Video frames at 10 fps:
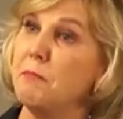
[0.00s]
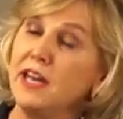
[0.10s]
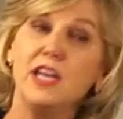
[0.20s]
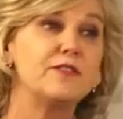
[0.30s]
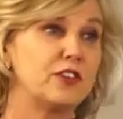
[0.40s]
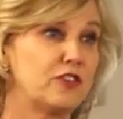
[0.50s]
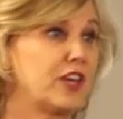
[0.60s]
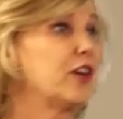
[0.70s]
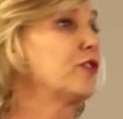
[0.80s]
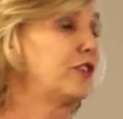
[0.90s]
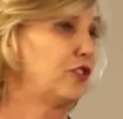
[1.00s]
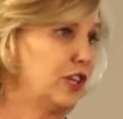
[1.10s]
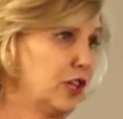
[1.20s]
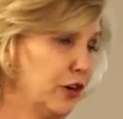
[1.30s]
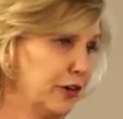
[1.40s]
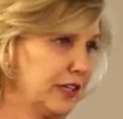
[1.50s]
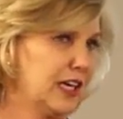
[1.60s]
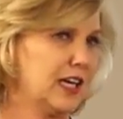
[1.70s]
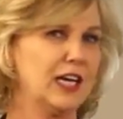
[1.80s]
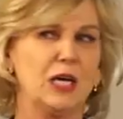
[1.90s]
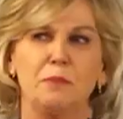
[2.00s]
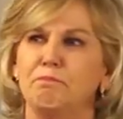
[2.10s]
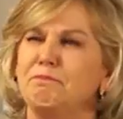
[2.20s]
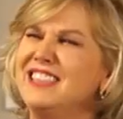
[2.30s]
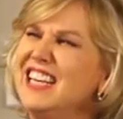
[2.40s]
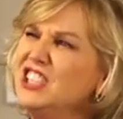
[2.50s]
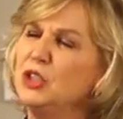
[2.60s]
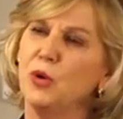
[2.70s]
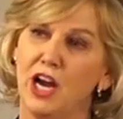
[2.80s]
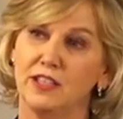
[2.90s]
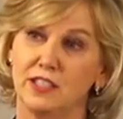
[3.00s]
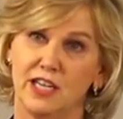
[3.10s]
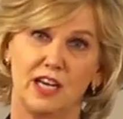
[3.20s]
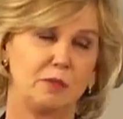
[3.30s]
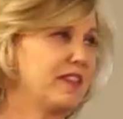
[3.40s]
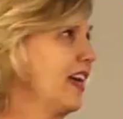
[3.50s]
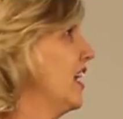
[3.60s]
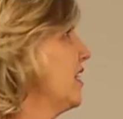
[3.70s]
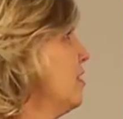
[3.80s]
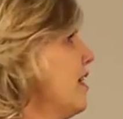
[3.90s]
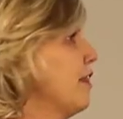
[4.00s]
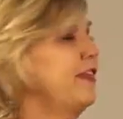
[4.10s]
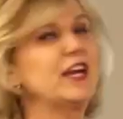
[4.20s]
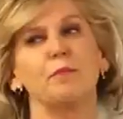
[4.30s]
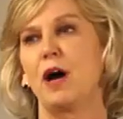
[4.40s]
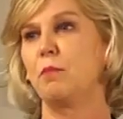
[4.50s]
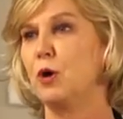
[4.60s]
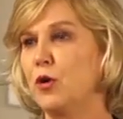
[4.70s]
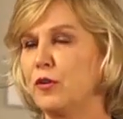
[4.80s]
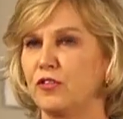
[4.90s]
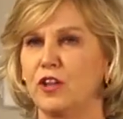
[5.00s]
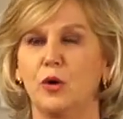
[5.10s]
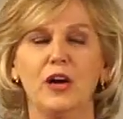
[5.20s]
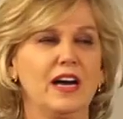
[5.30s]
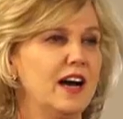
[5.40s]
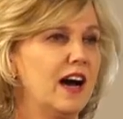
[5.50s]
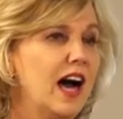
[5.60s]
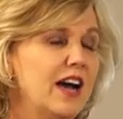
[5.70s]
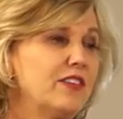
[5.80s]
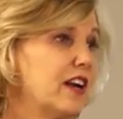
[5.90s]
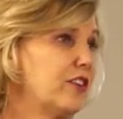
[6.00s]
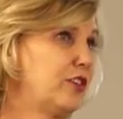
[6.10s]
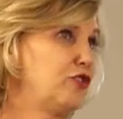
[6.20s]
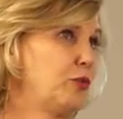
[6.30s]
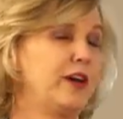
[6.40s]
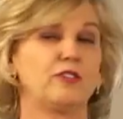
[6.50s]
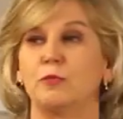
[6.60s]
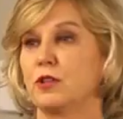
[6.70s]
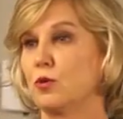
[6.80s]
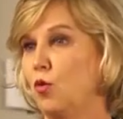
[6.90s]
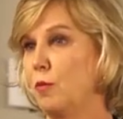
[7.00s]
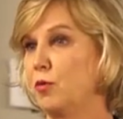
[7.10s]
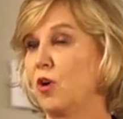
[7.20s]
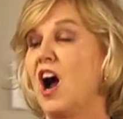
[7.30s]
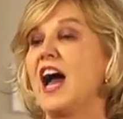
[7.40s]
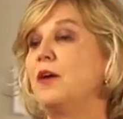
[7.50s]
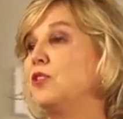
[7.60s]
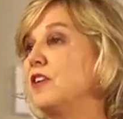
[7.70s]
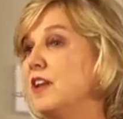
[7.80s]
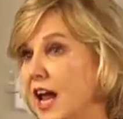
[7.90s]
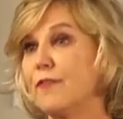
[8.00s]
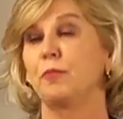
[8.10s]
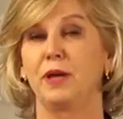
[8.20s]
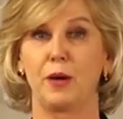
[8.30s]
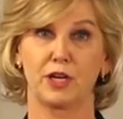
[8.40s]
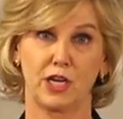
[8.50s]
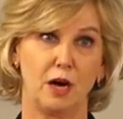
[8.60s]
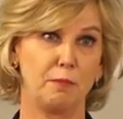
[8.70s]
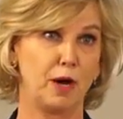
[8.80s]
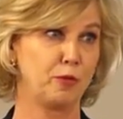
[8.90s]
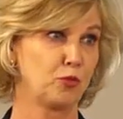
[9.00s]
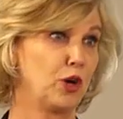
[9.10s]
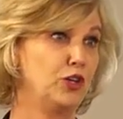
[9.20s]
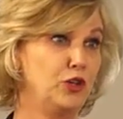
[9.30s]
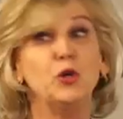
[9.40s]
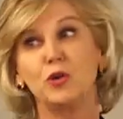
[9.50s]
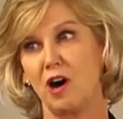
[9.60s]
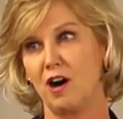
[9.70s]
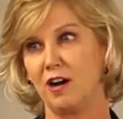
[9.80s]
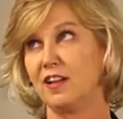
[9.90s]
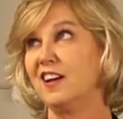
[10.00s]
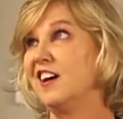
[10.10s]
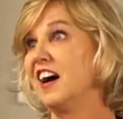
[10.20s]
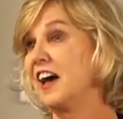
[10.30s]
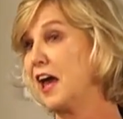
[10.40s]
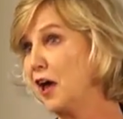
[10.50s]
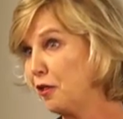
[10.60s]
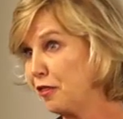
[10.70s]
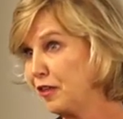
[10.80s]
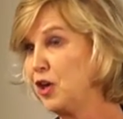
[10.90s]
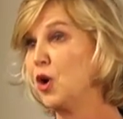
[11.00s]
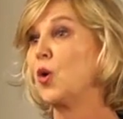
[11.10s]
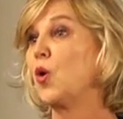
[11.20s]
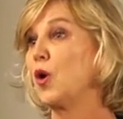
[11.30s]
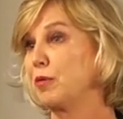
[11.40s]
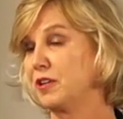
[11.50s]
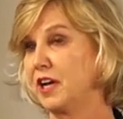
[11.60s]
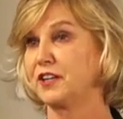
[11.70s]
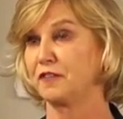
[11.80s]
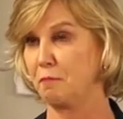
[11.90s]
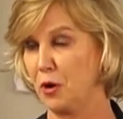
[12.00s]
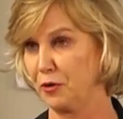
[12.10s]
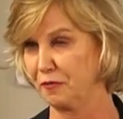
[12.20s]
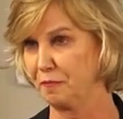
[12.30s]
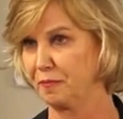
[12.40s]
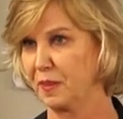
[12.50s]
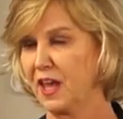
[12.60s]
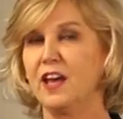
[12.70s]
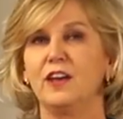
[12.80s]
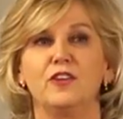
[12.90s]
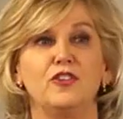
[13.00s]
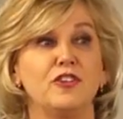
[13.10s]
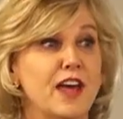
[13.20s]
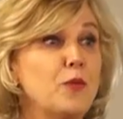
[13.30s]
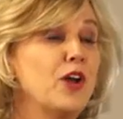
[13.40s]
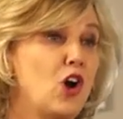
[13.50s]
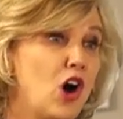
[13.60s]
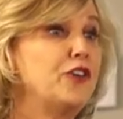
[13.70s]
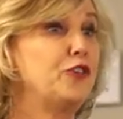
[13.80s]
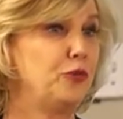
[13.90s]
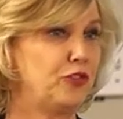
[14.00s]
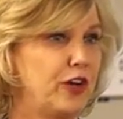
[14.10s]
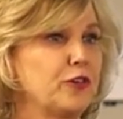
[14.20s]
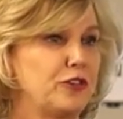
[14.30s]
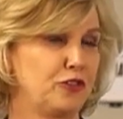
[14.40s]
many of the skills that she learned. But then she went on to tell me that, you know that thing about motives, though? I've got a situation with a woman where I will never be able to come up with what you call a healthy or a productive motive. She then went on to share a